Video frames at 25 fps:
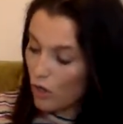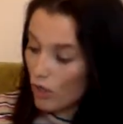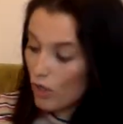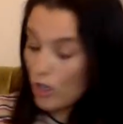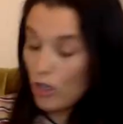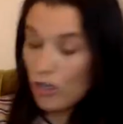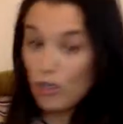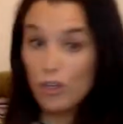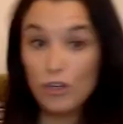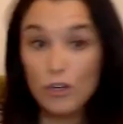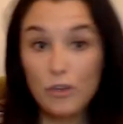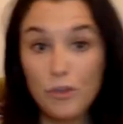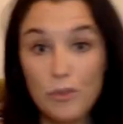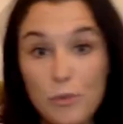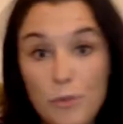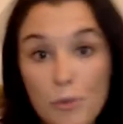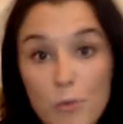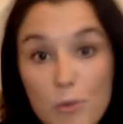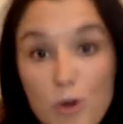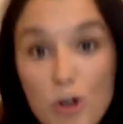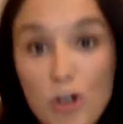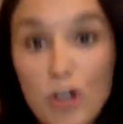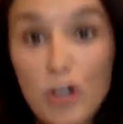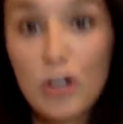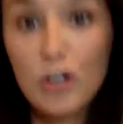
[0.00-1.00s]

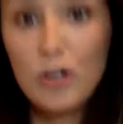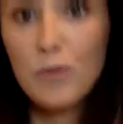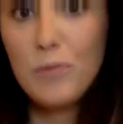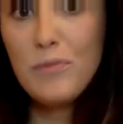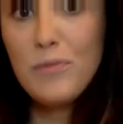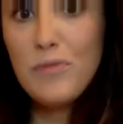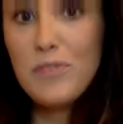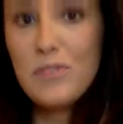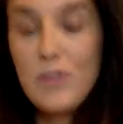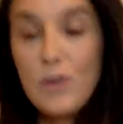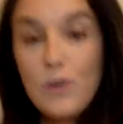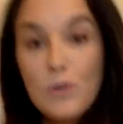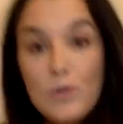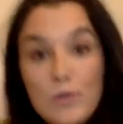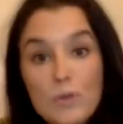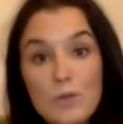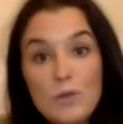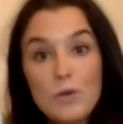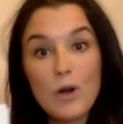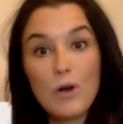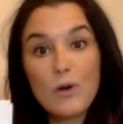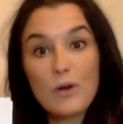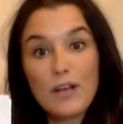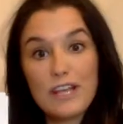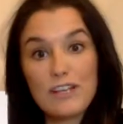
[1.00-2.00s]
Earthworms. Ooh,
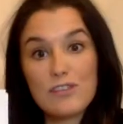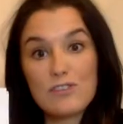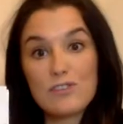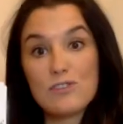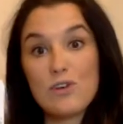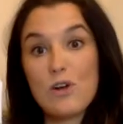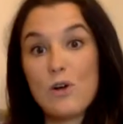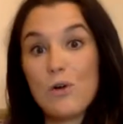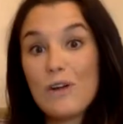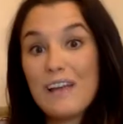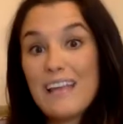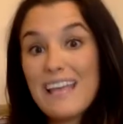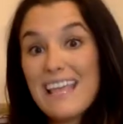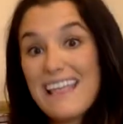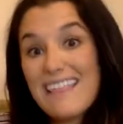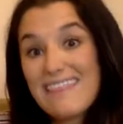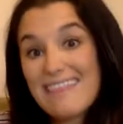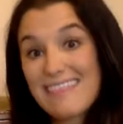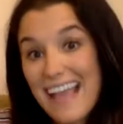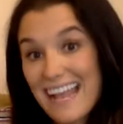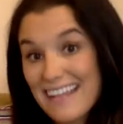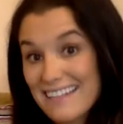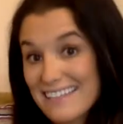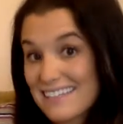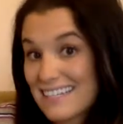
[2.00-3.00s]
okay, so
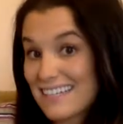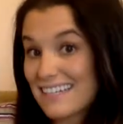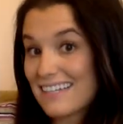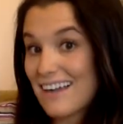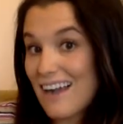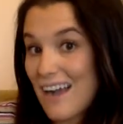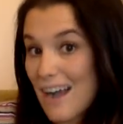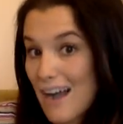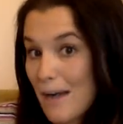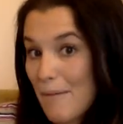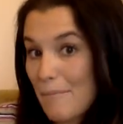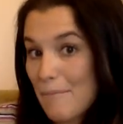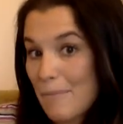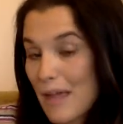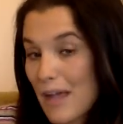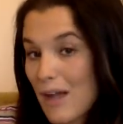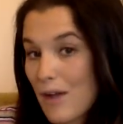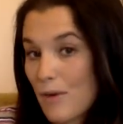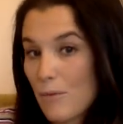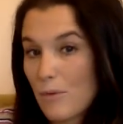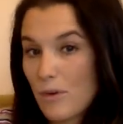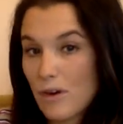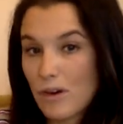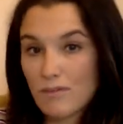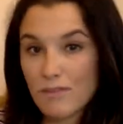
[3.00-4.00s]
that's a
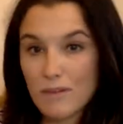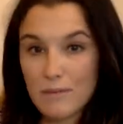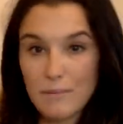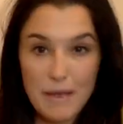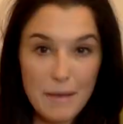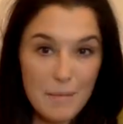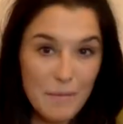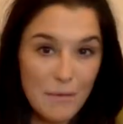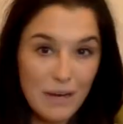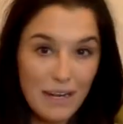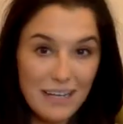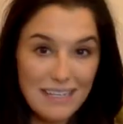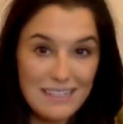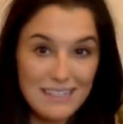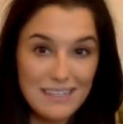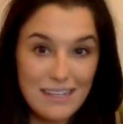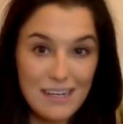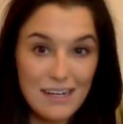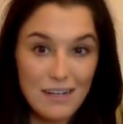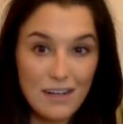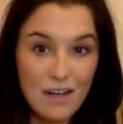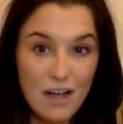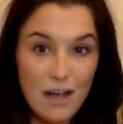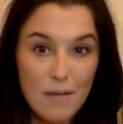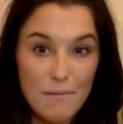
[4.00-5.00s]
compound word. Remember I said
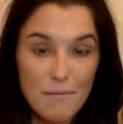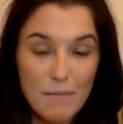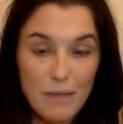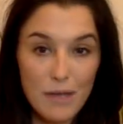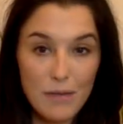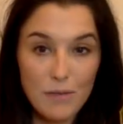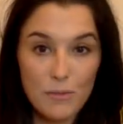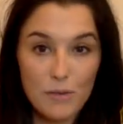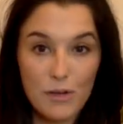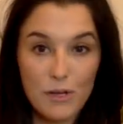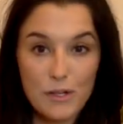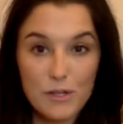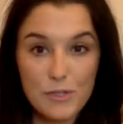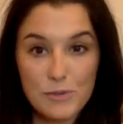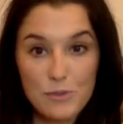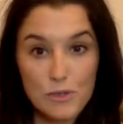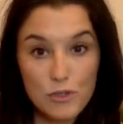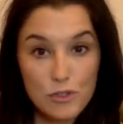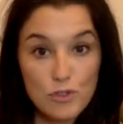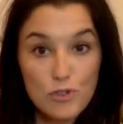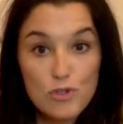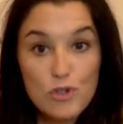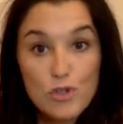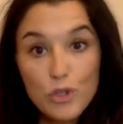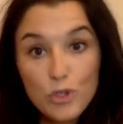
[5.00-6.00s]
a compound word is when
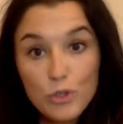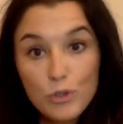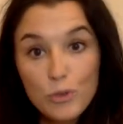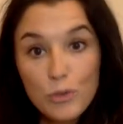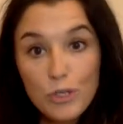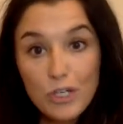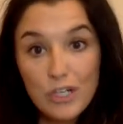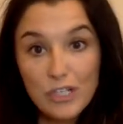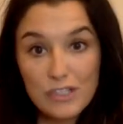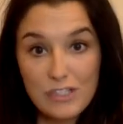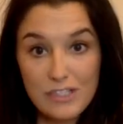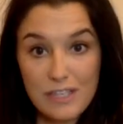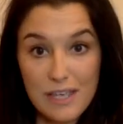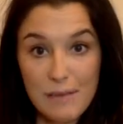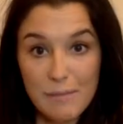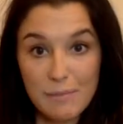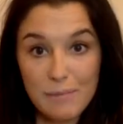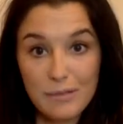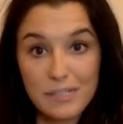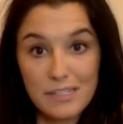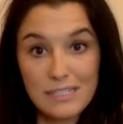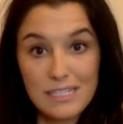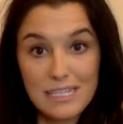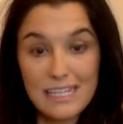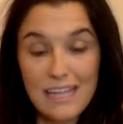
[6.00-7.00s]
2 words get
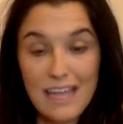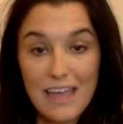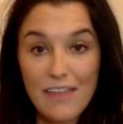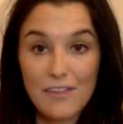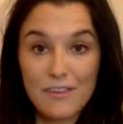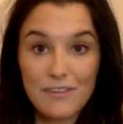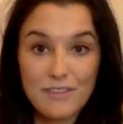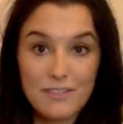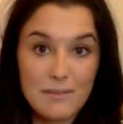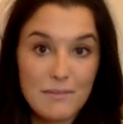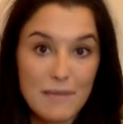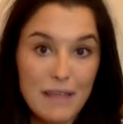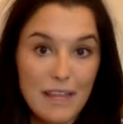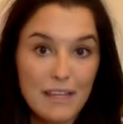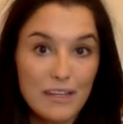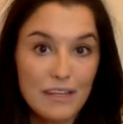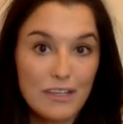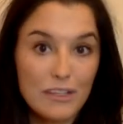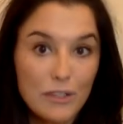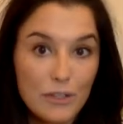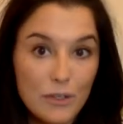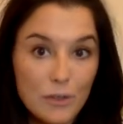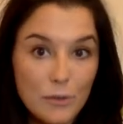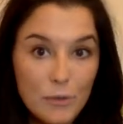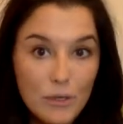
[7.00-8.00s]
put together to make a
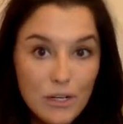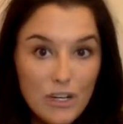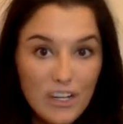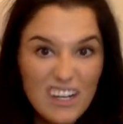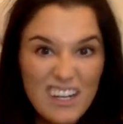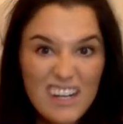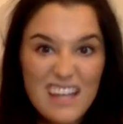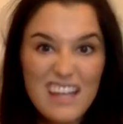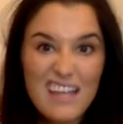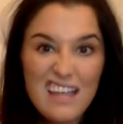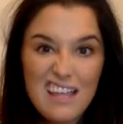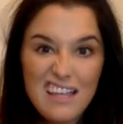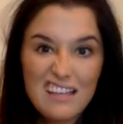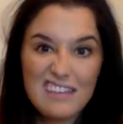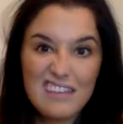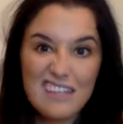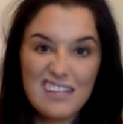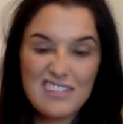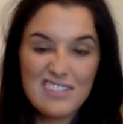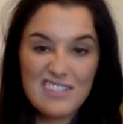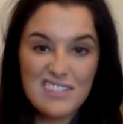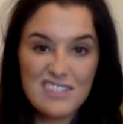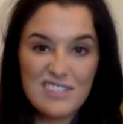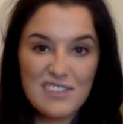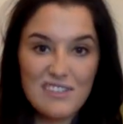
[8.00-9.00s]
new word?
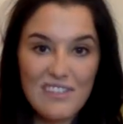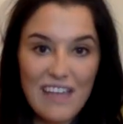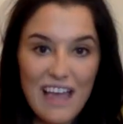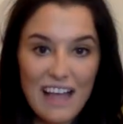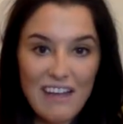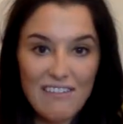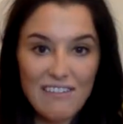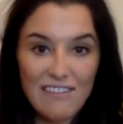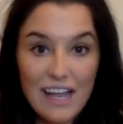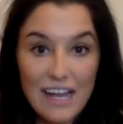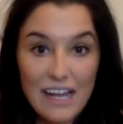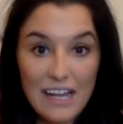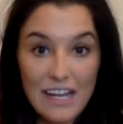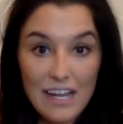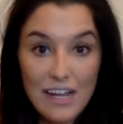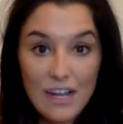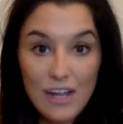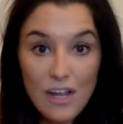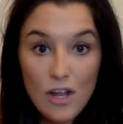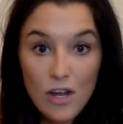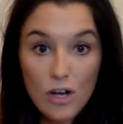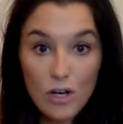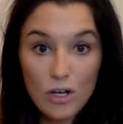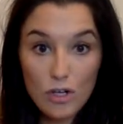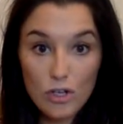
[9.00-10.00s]
Let's do that. Ready?
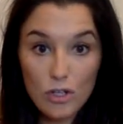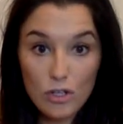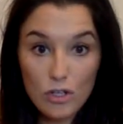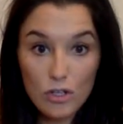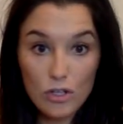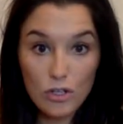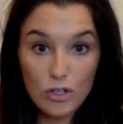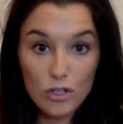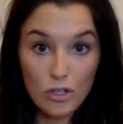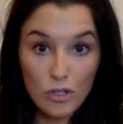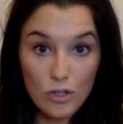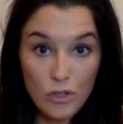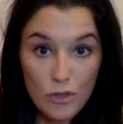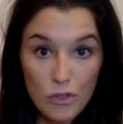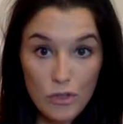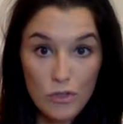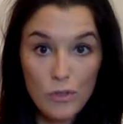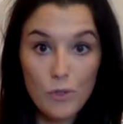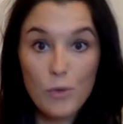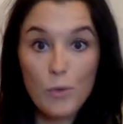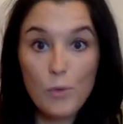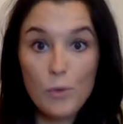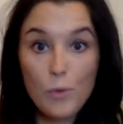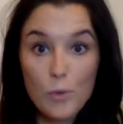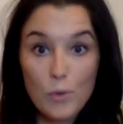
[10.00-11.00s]

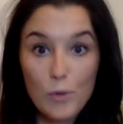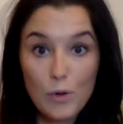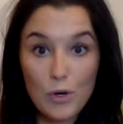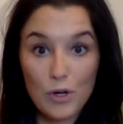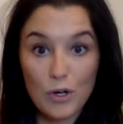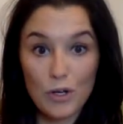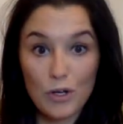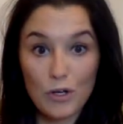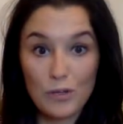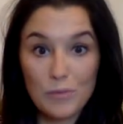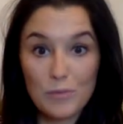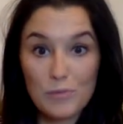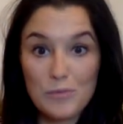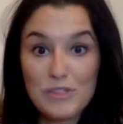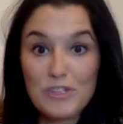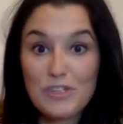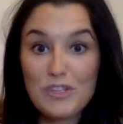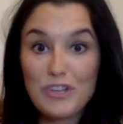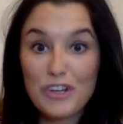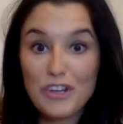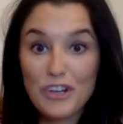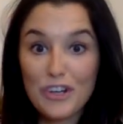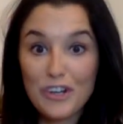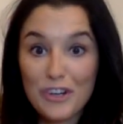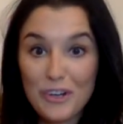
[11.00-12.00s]
Earthworms.
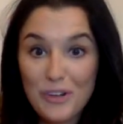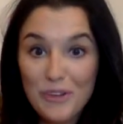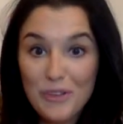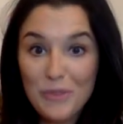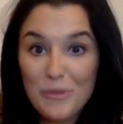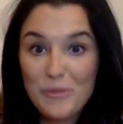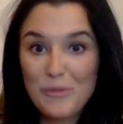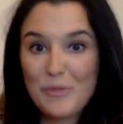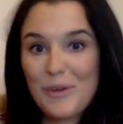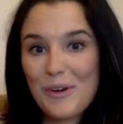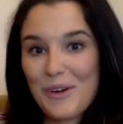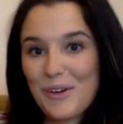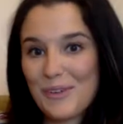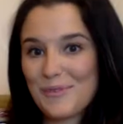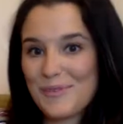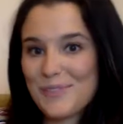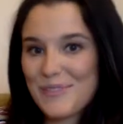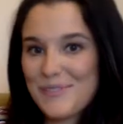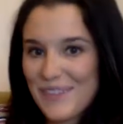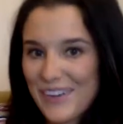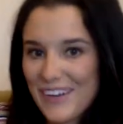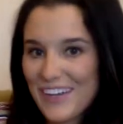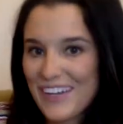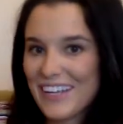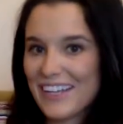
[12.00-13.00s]
Earthworms.
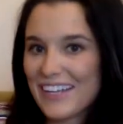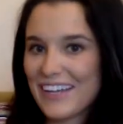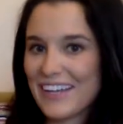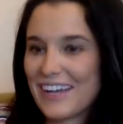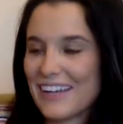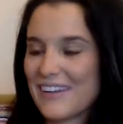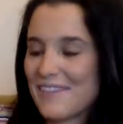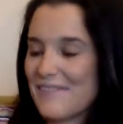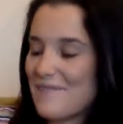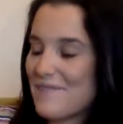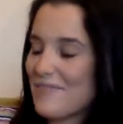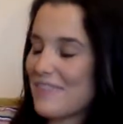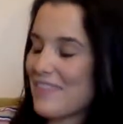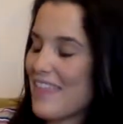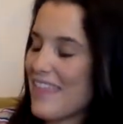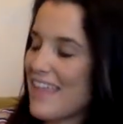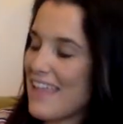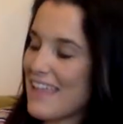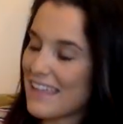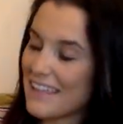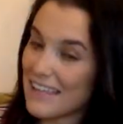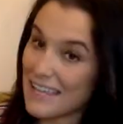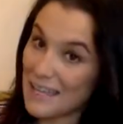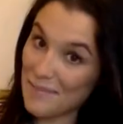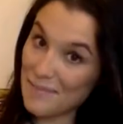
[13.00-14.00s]
Very good.
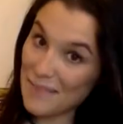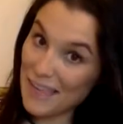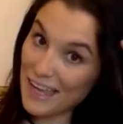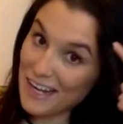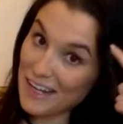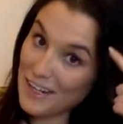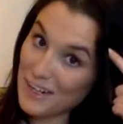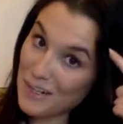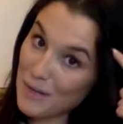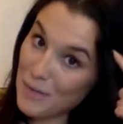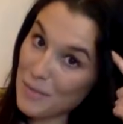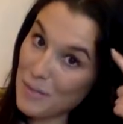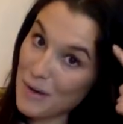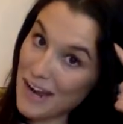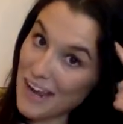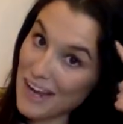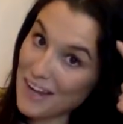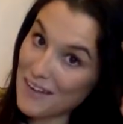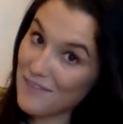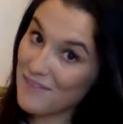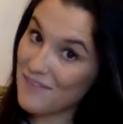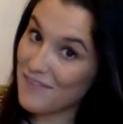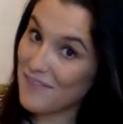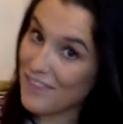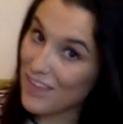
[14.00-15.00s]
Keep that in your
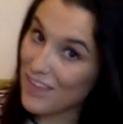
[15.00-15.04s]
brain.